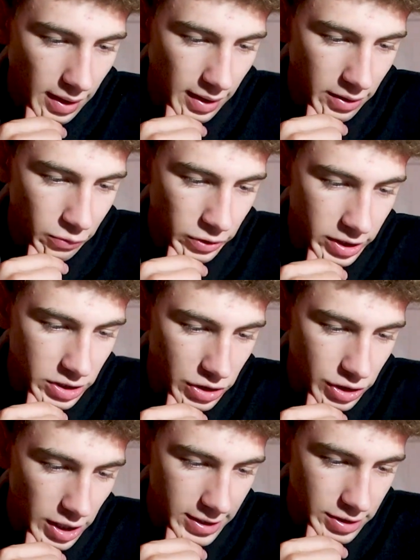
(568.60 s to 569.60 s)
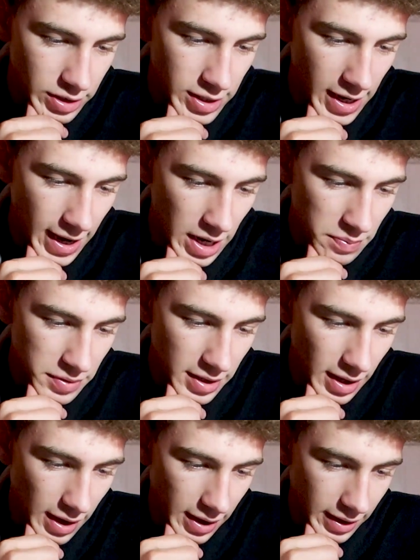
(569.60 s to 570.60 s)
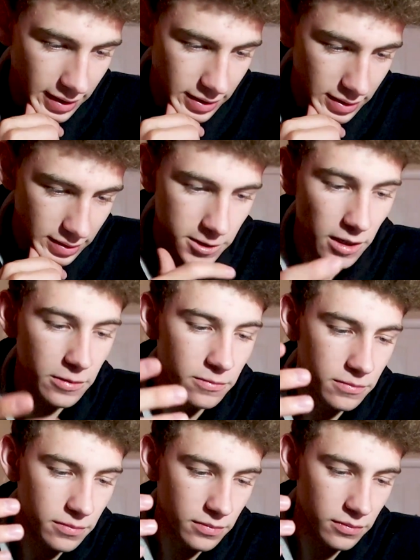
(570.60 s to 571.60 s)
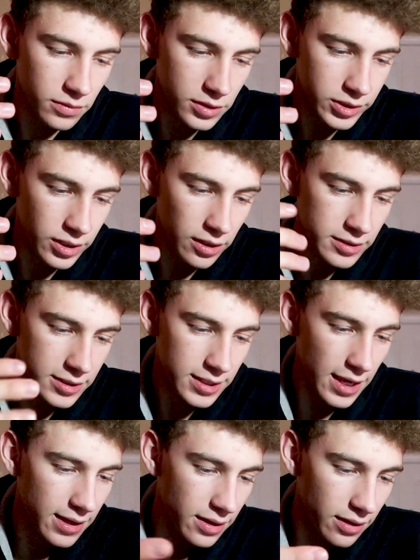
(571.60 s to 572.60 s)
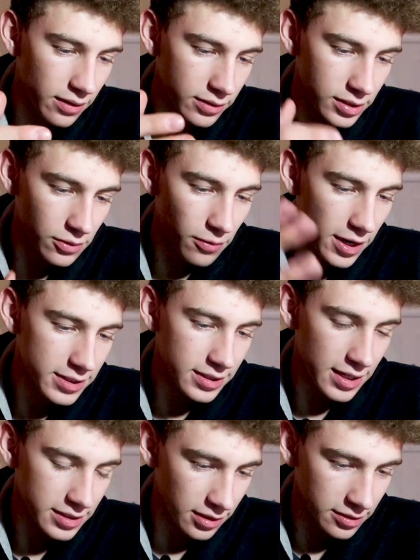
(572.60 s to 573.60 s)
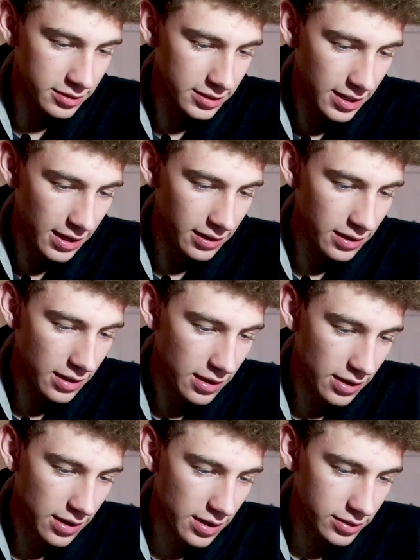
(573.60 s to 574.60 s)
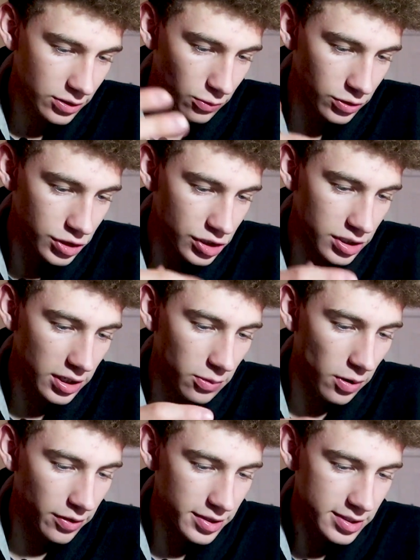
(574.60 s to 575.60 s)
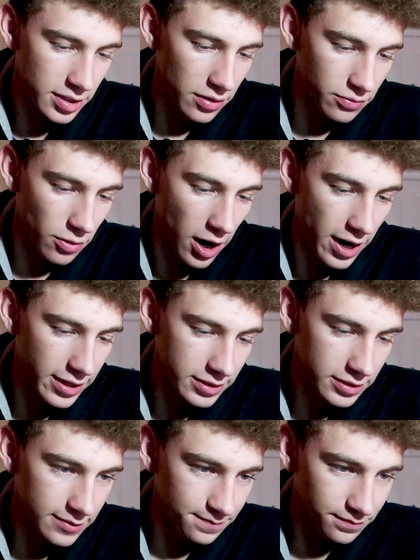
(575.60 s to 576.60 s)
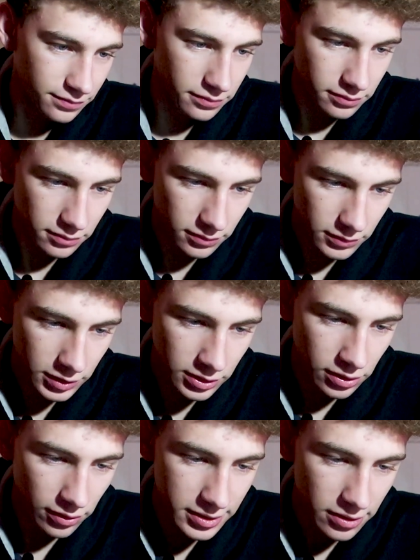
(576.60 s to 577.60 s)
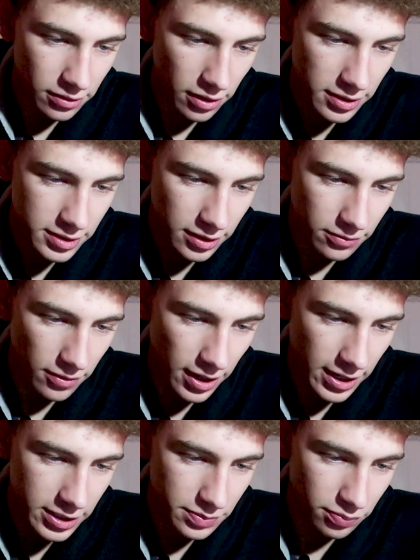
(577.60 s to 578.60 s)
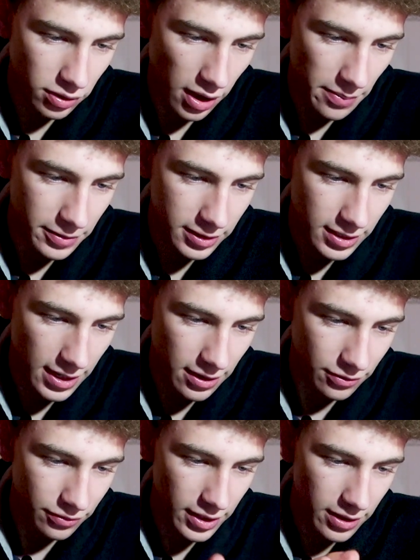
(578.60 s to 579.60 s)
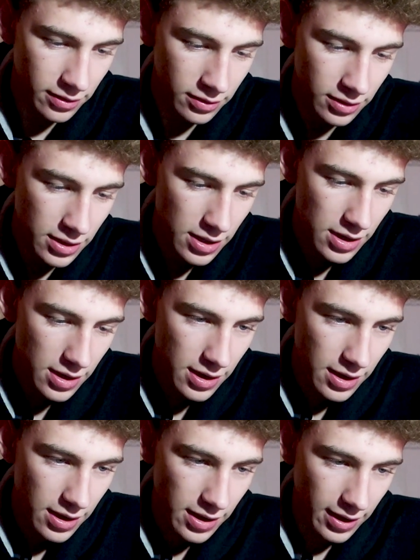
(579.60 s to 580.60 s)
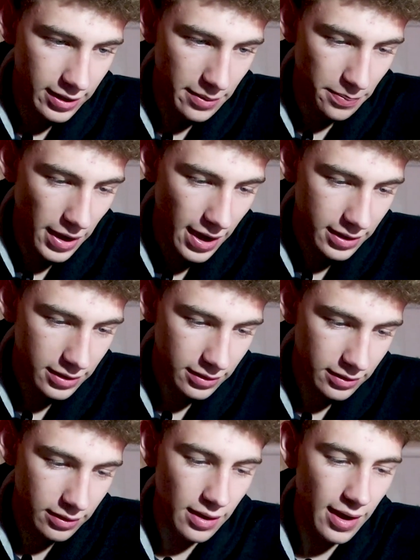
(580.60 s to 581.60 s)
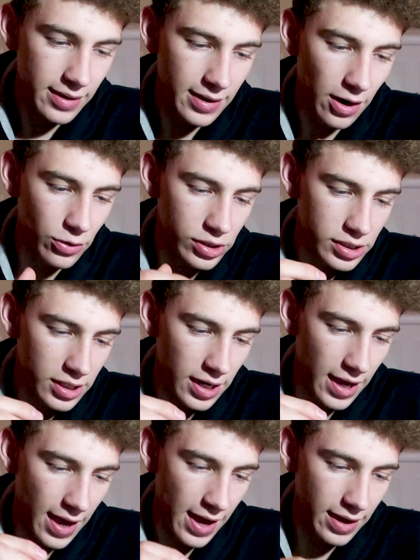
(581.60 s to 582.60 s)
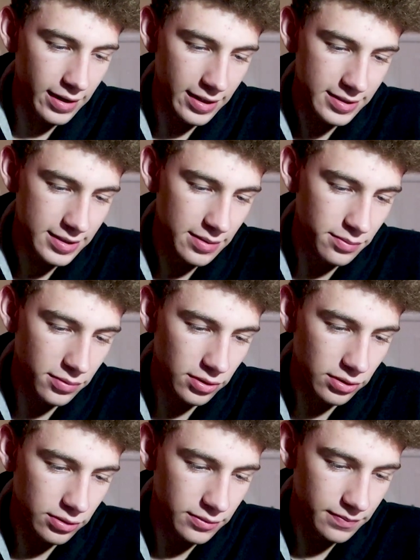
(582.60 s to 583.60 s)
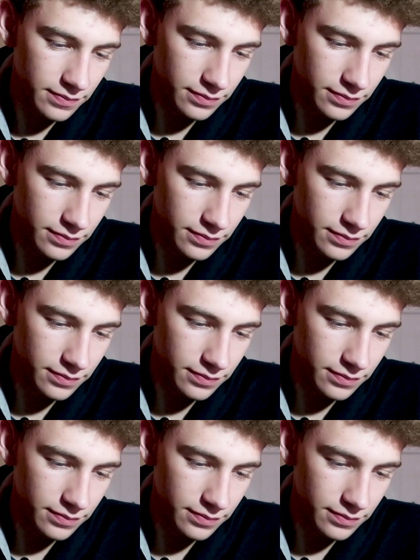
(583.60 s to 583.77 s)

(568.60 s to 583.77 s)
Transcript: and we can change the API. Sunset, sunrise / sunset. So we're just gonna want the sunrise. So let's turn on sunrise, plop it down there, and hit back. And now we're just gonna add a symbol,